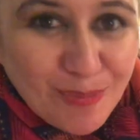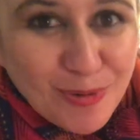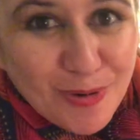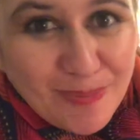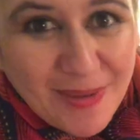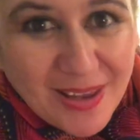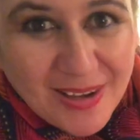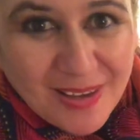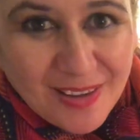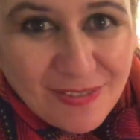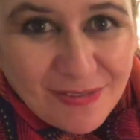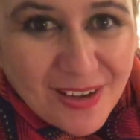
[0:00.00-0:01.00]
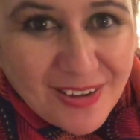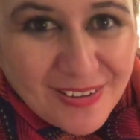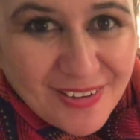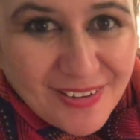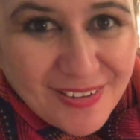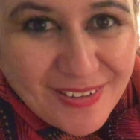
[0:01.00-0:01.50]
Poor Maria
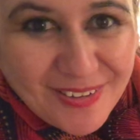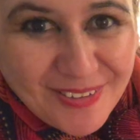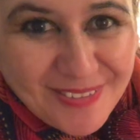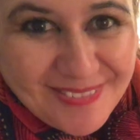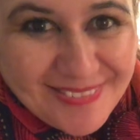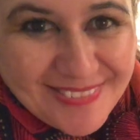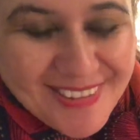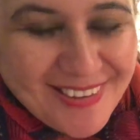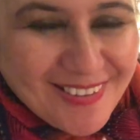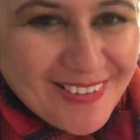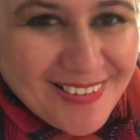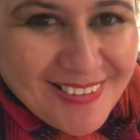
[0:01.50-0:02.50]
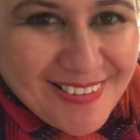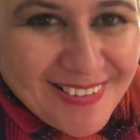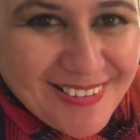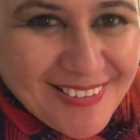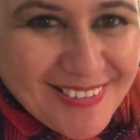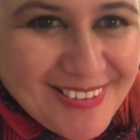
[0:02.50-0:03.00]
Fano. Oh,
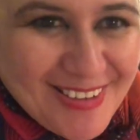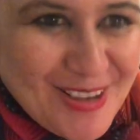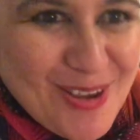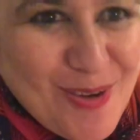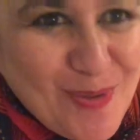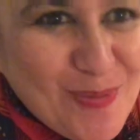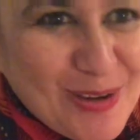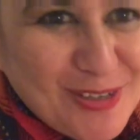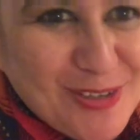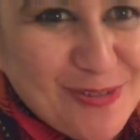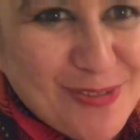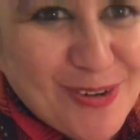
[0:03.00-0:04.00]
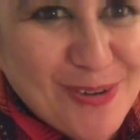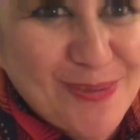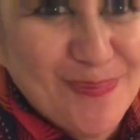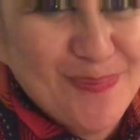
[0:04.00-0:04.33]
wonderful.